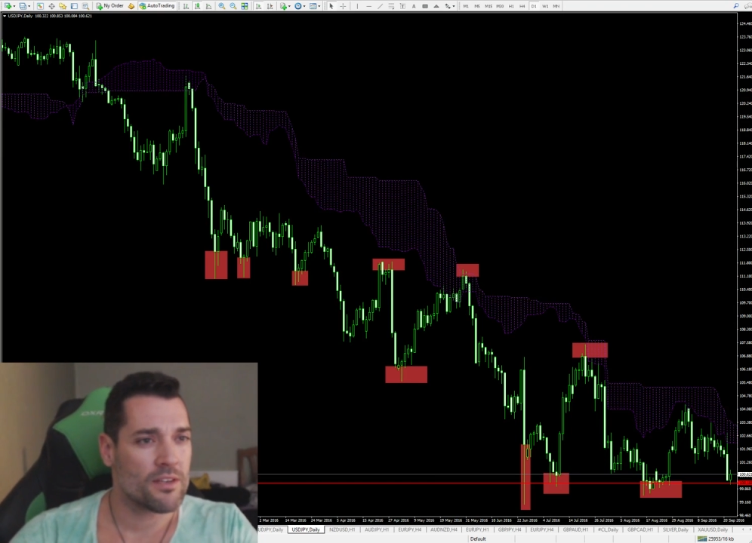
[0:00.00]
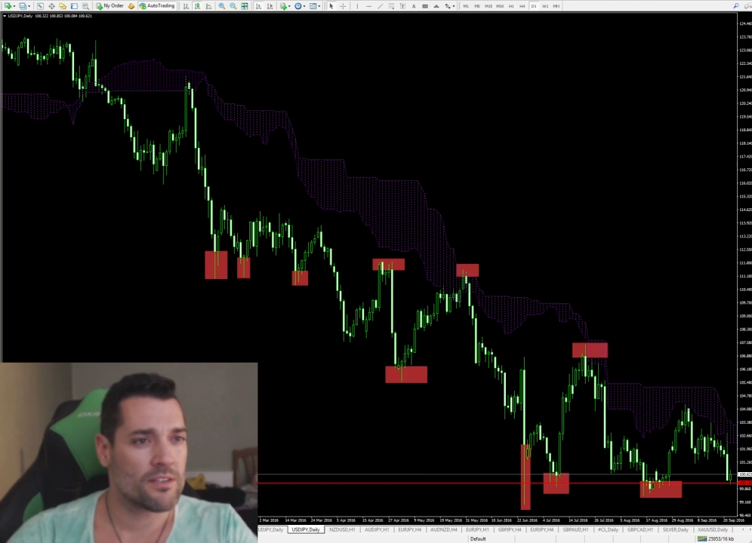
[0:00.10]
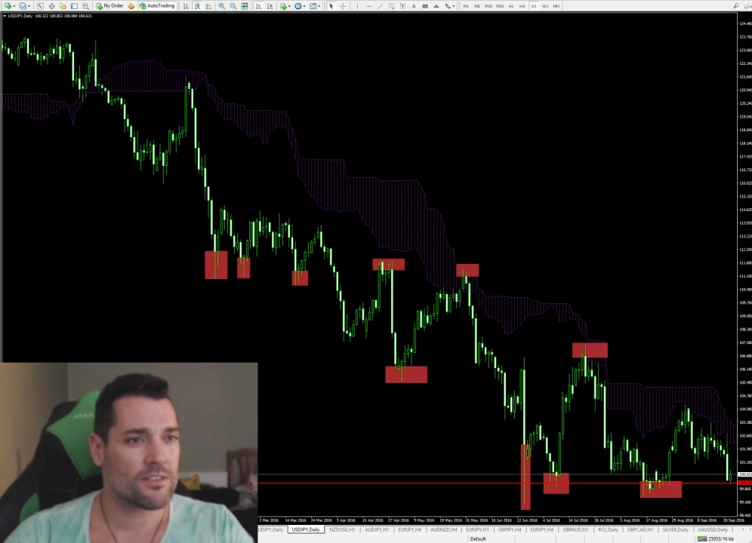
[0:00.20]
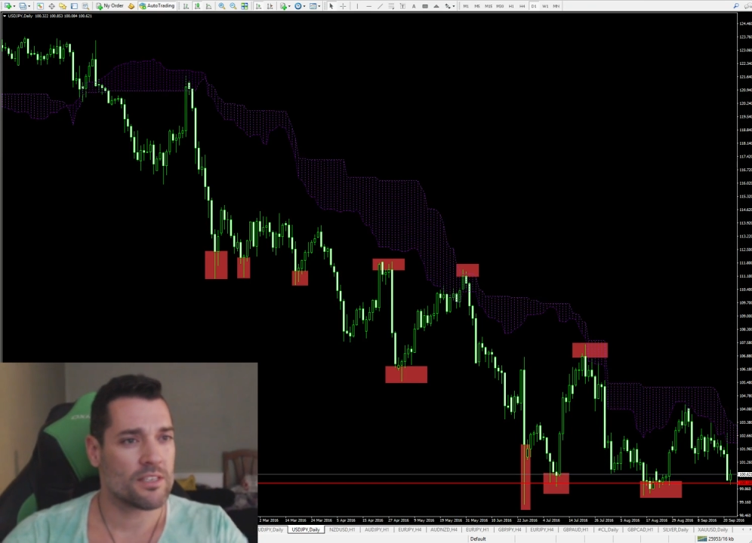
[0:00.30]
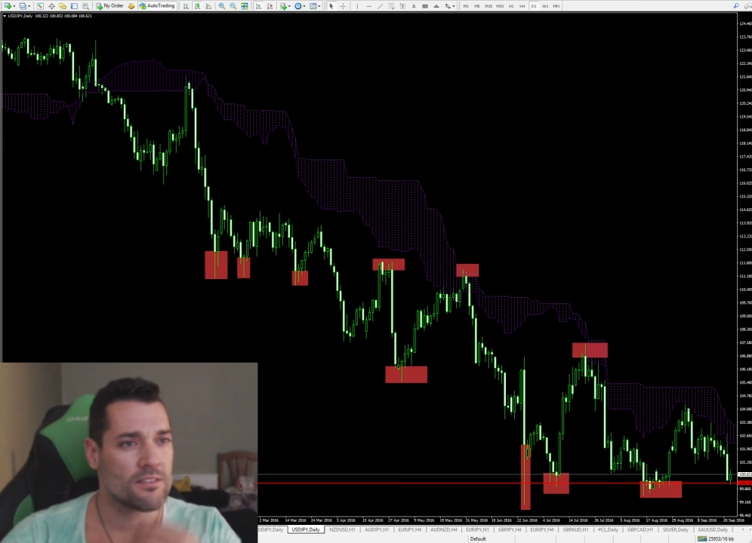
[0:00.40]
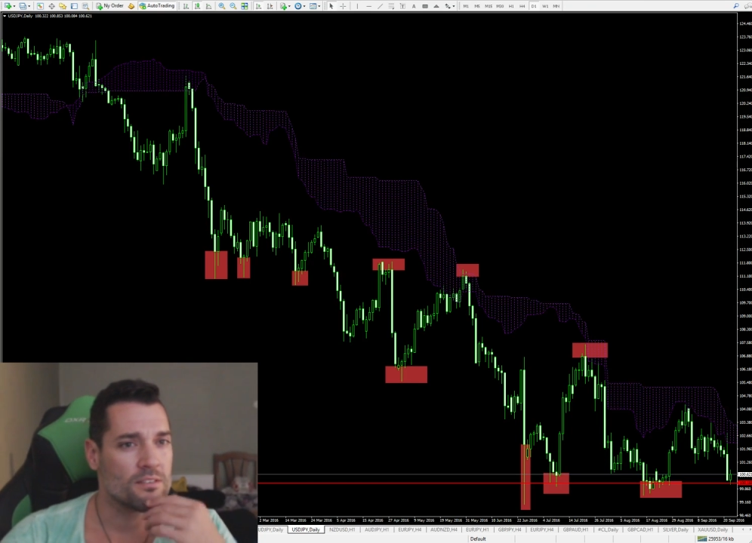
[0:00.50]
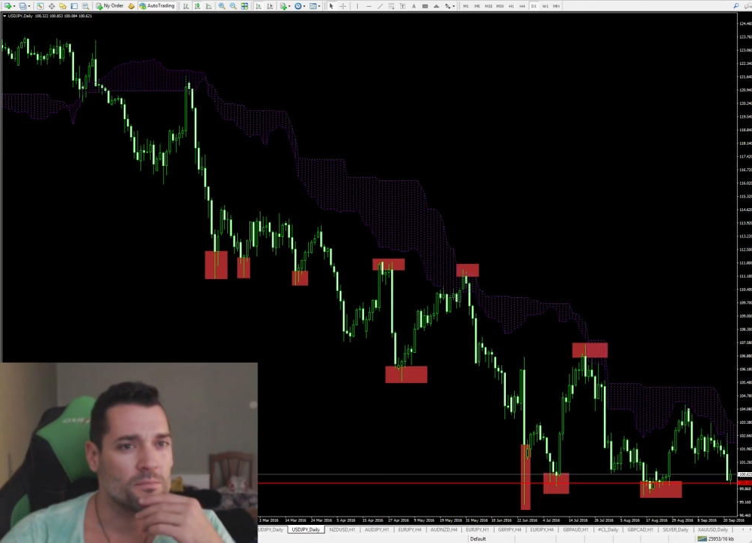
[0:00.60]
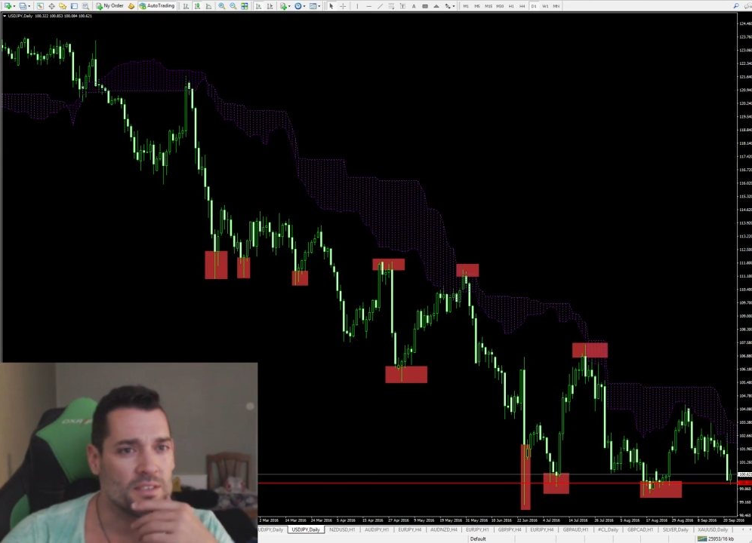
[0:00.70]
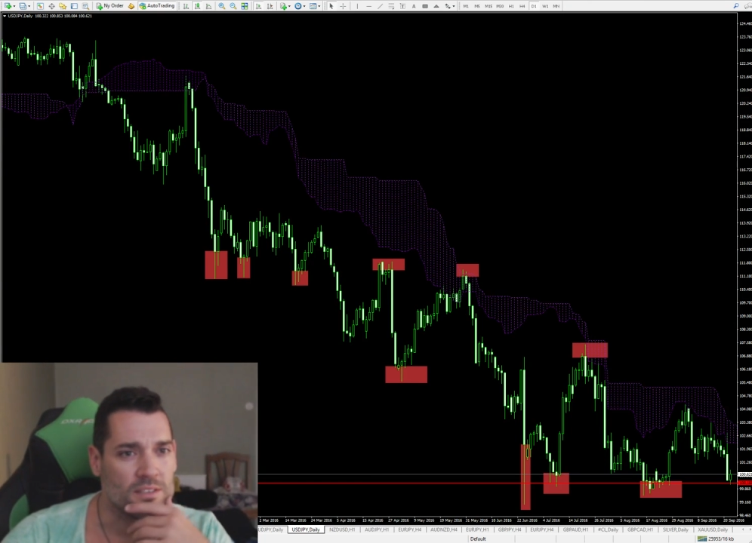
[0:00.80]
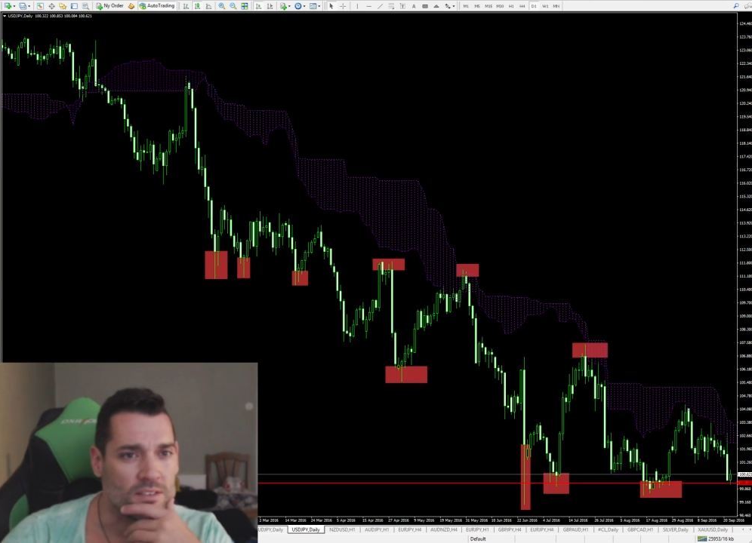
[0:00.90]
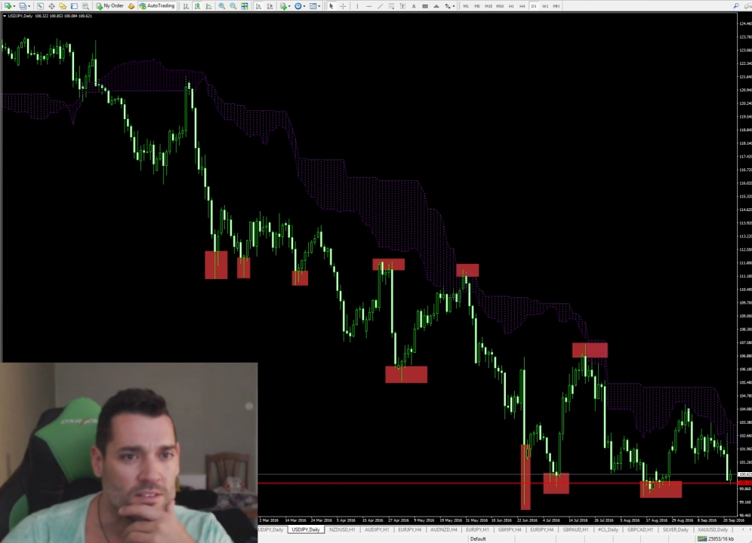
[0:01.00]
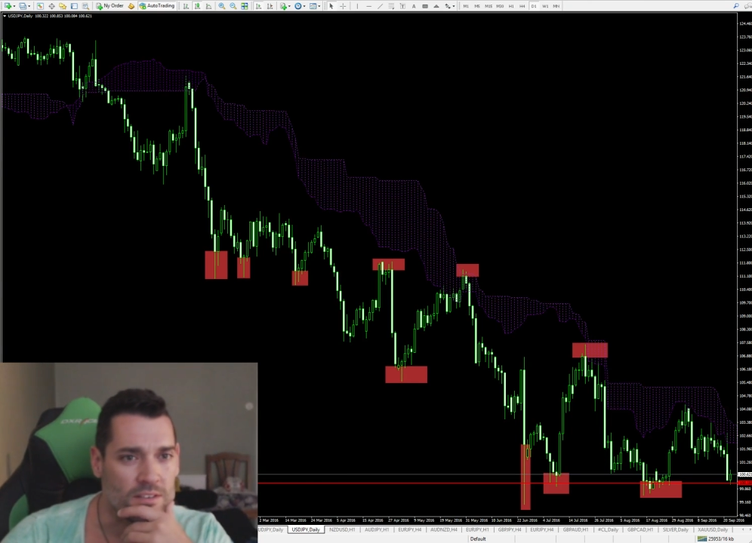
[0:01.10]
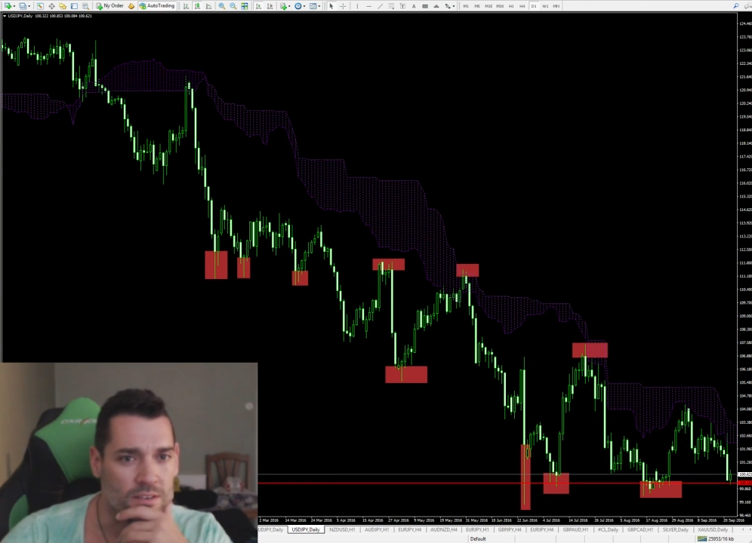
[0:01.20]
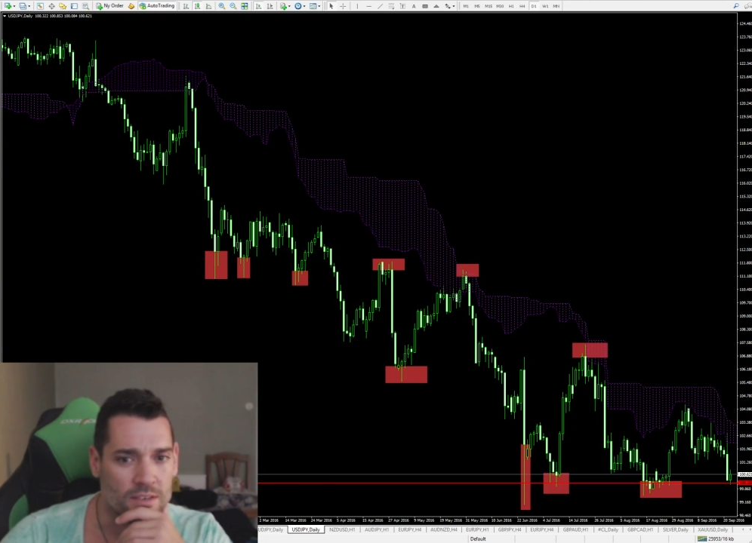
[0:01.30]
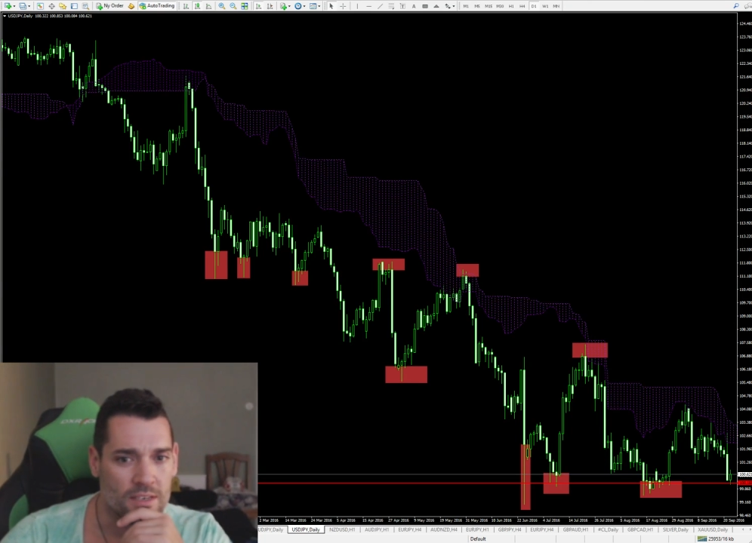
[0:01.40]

Just get some messages here.